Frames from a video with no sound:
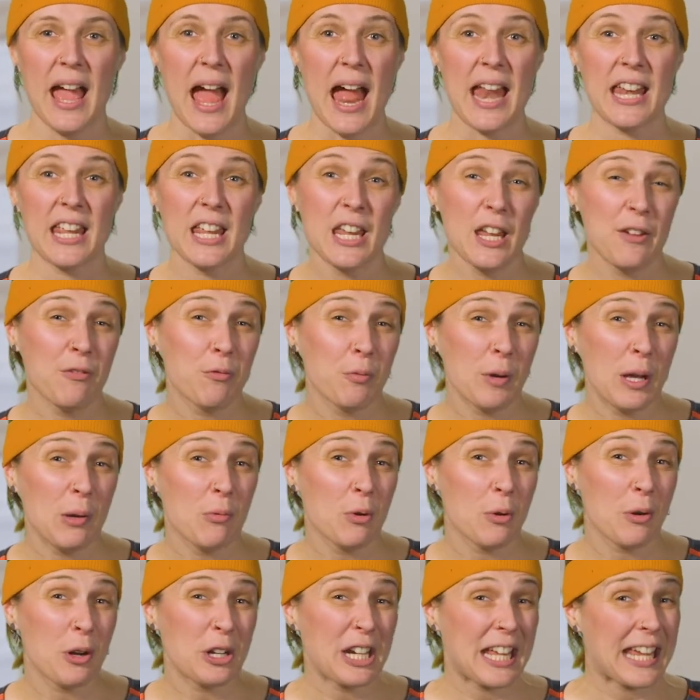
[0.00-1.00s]
And if we
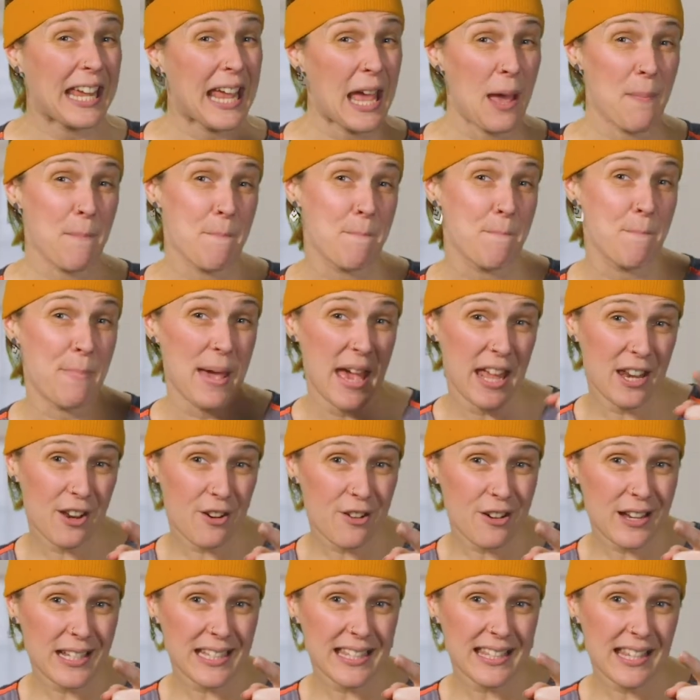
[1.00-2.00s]
want to get
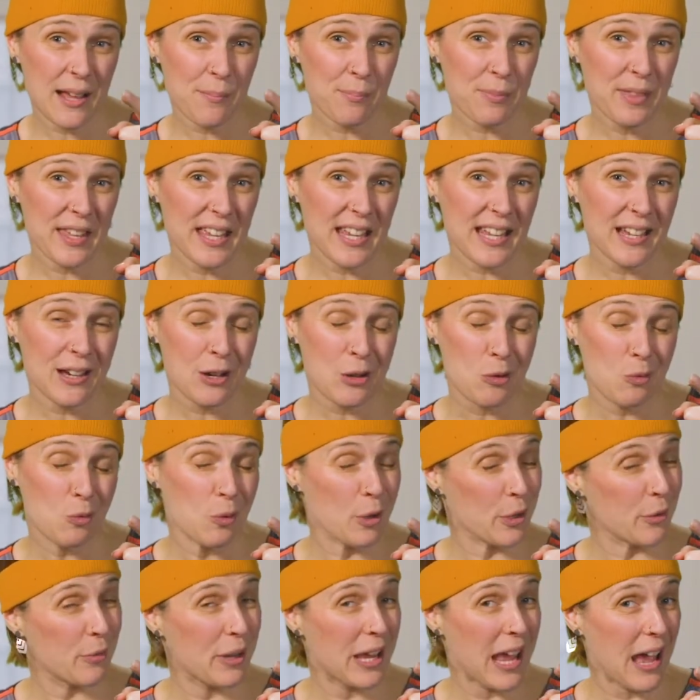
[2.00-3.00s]
better at something,
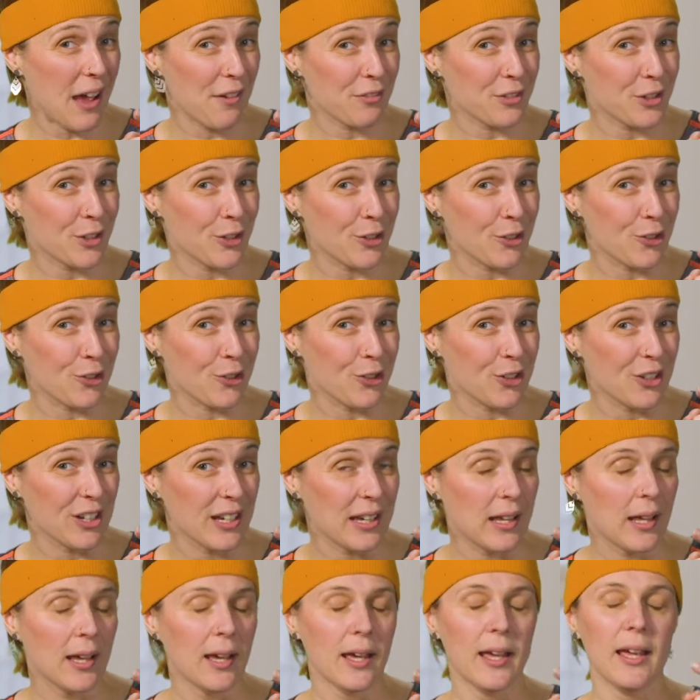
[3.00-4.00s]
what do we have to do?
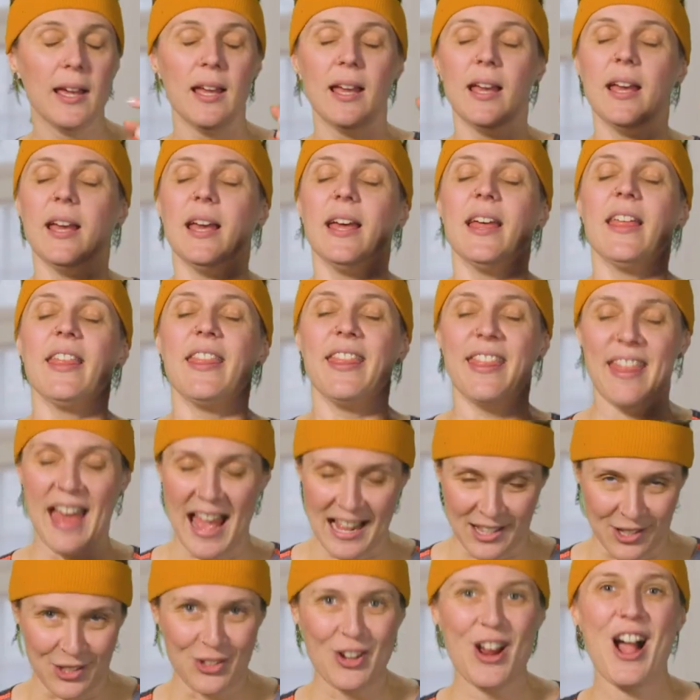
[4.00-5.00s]

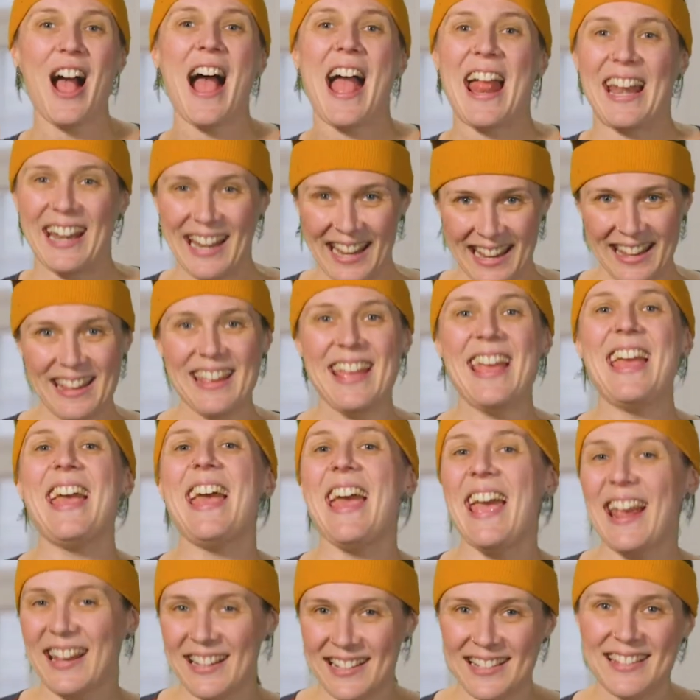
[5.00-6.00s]
That's right,
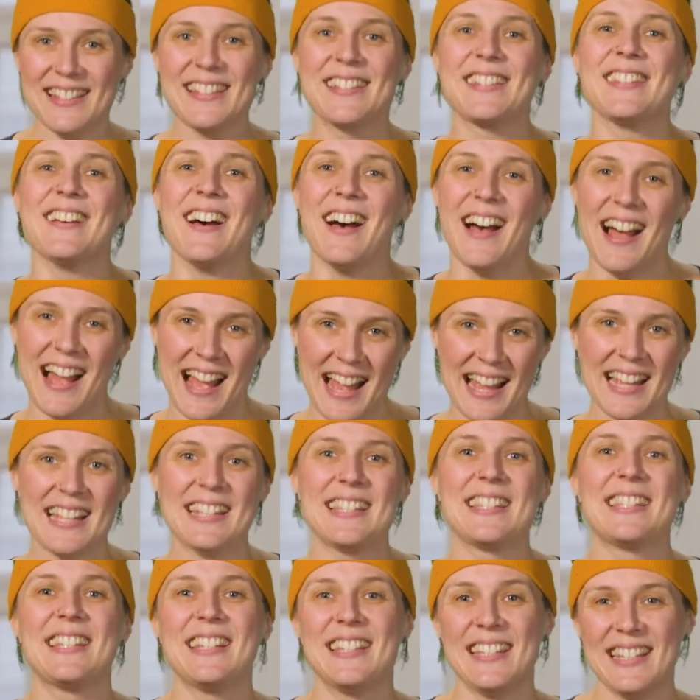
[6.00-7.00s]

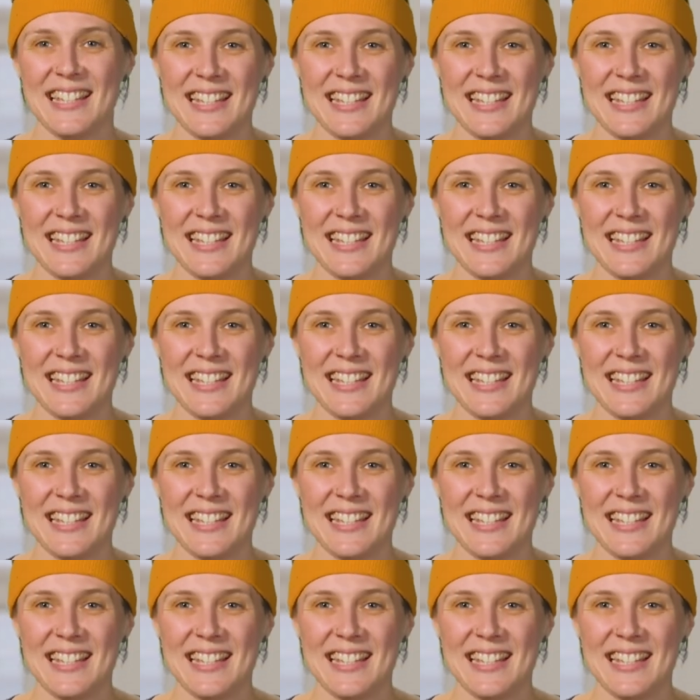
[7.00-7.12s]
exercise.